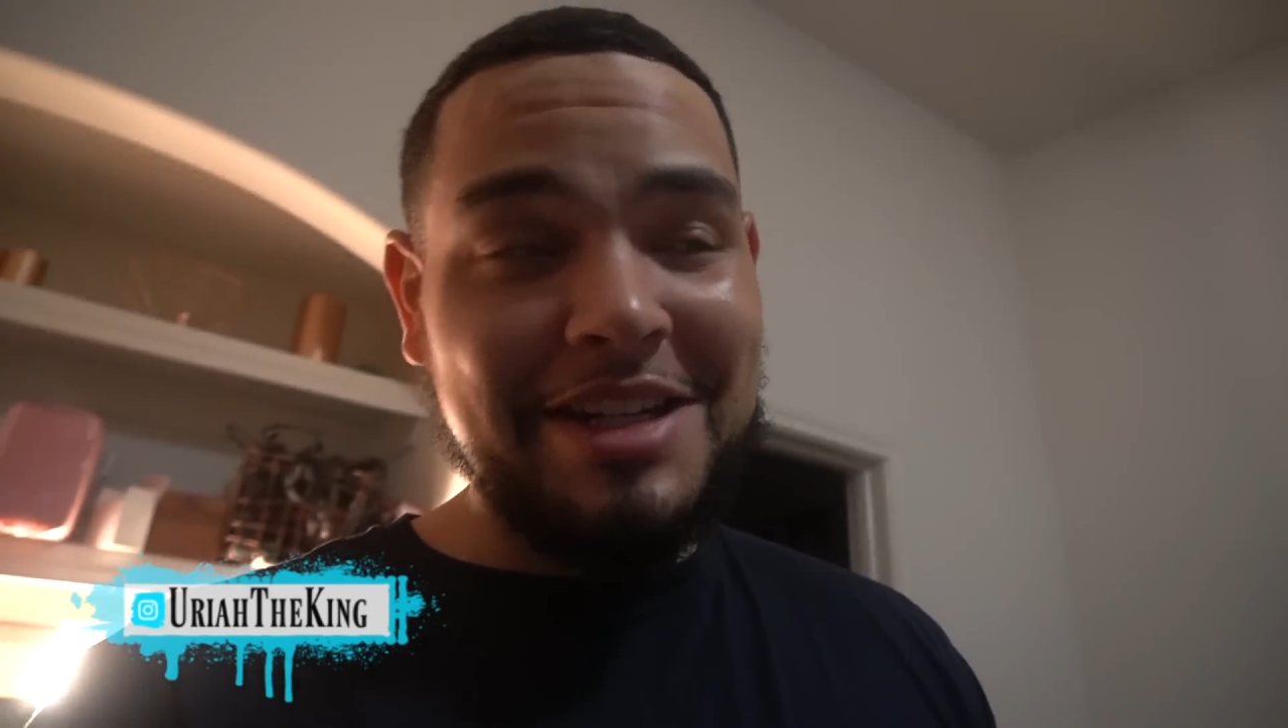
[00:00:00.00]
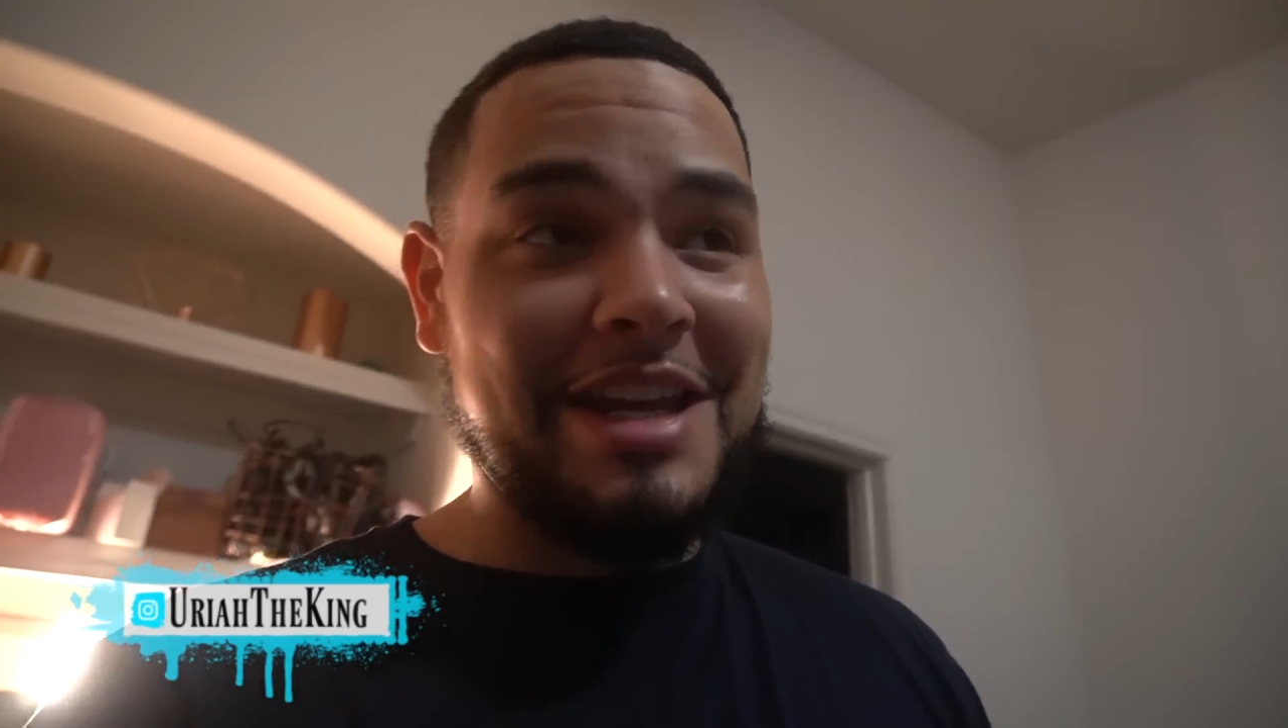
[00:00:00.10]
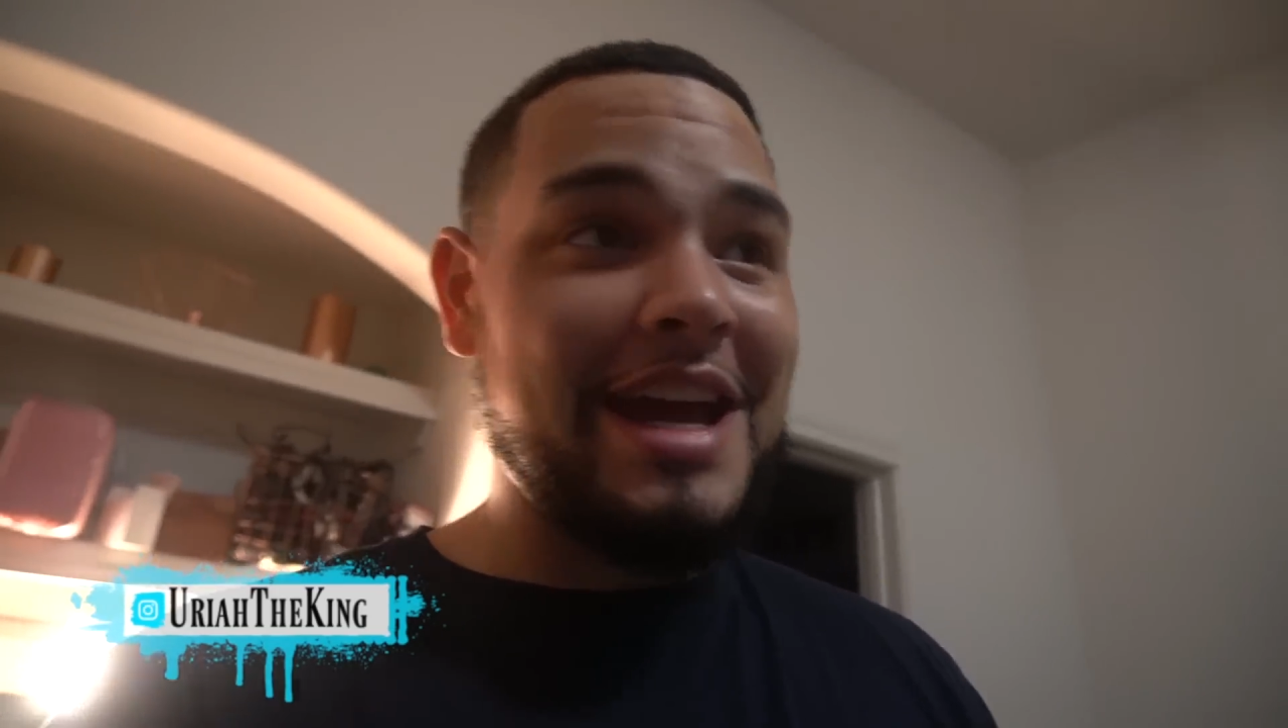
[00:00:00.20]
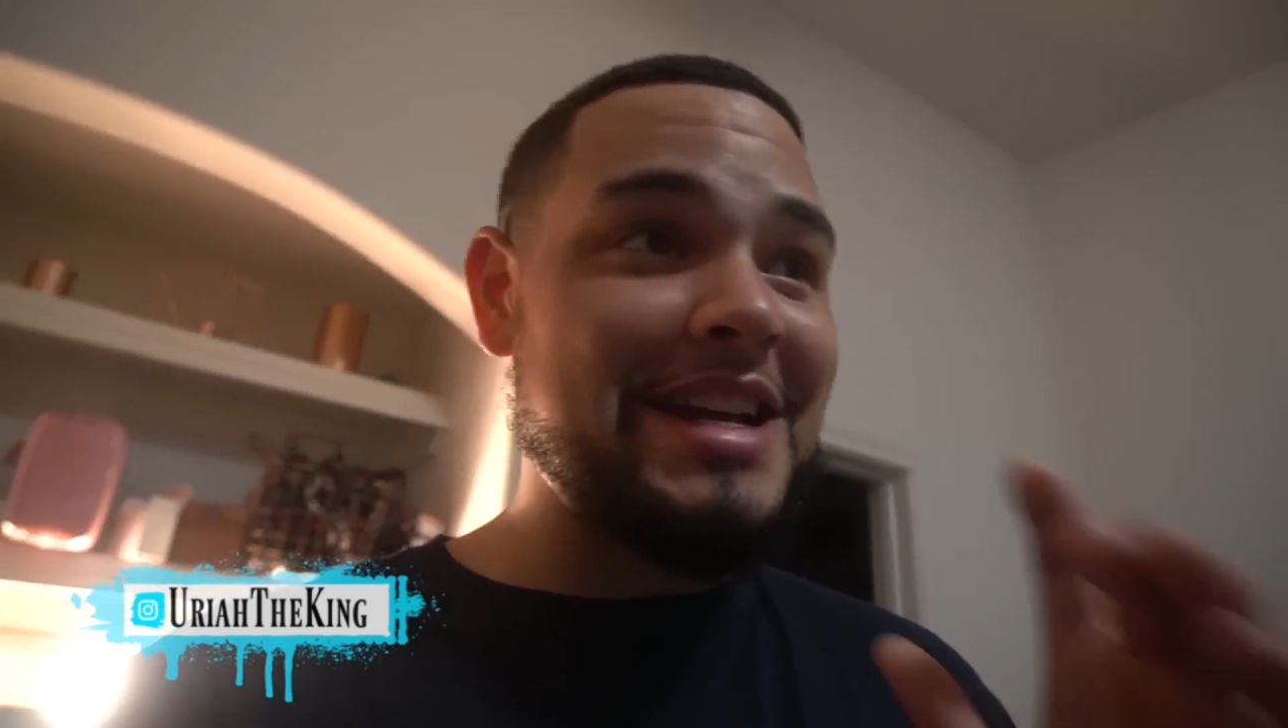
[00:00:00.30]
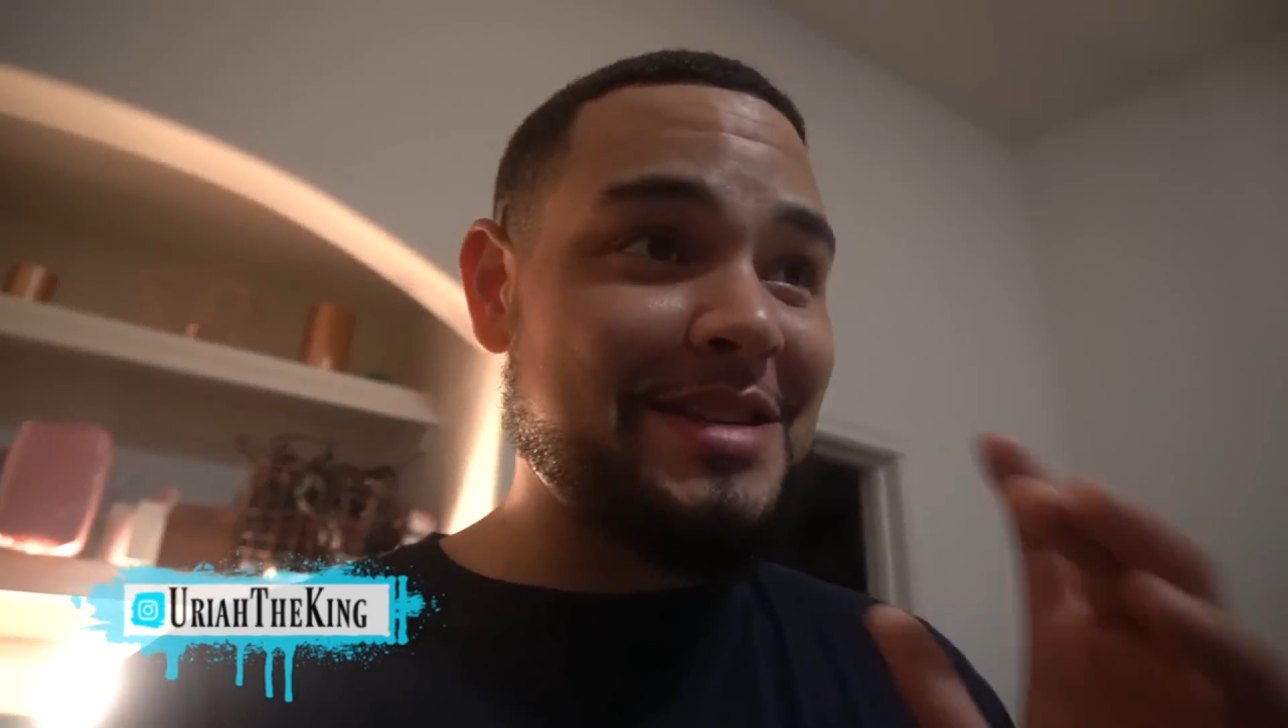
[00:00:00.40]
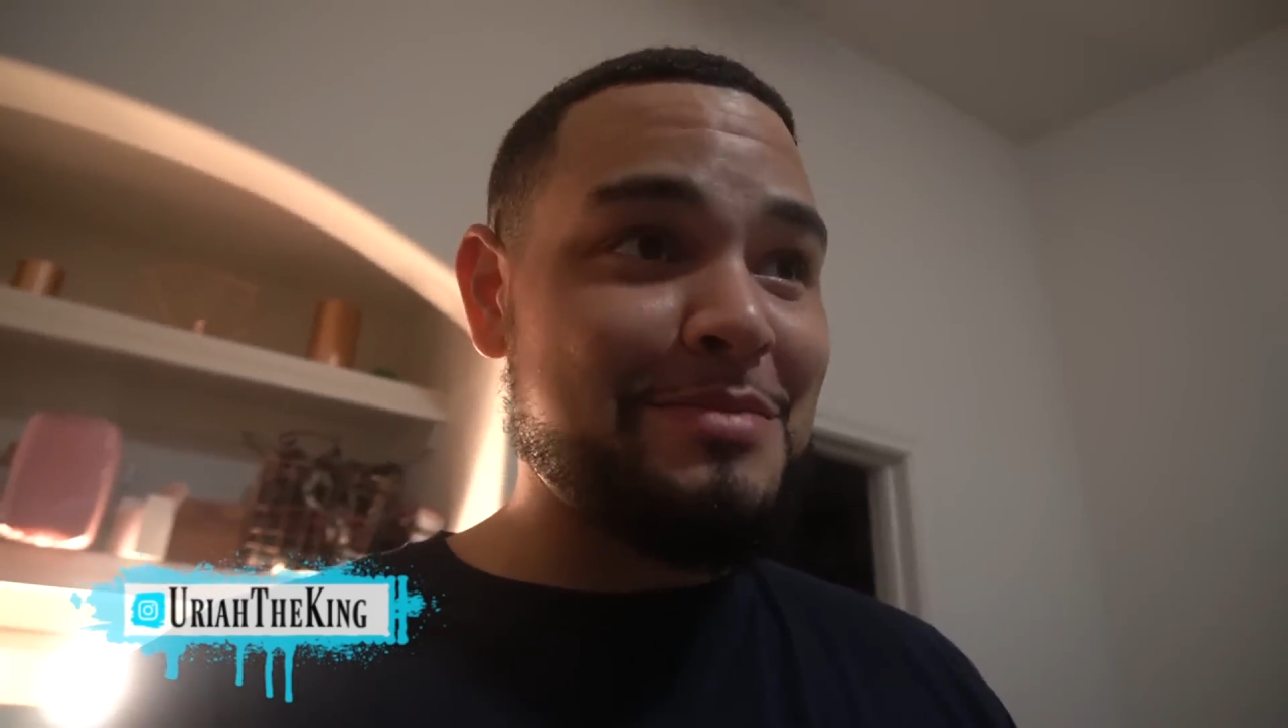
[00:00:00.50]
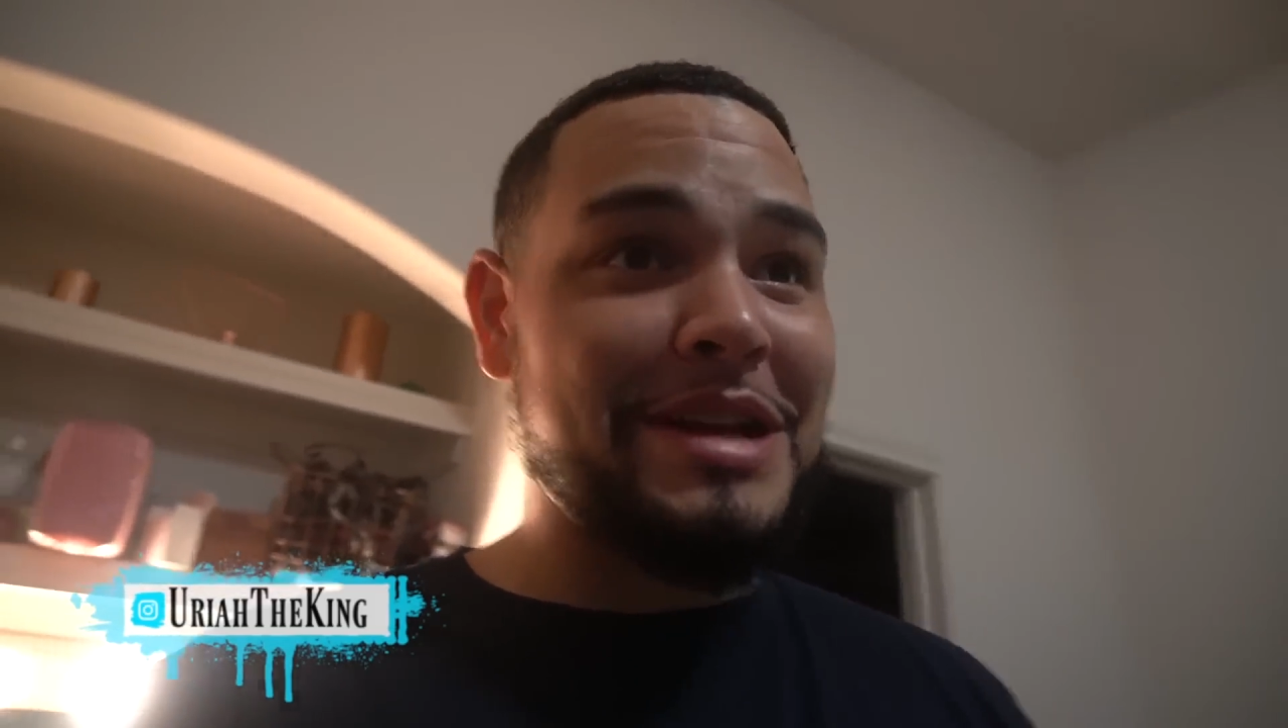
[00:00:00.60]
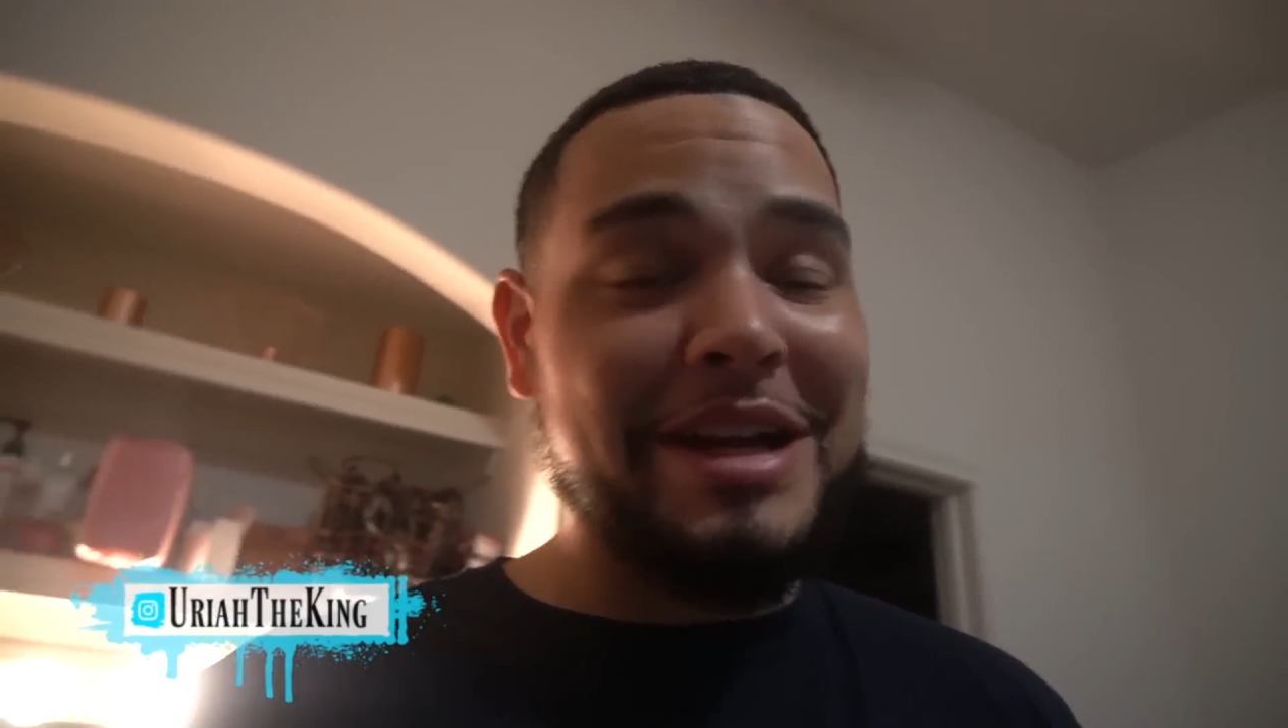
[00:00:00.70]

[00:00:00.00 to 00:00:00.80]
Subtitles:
and it hasn't been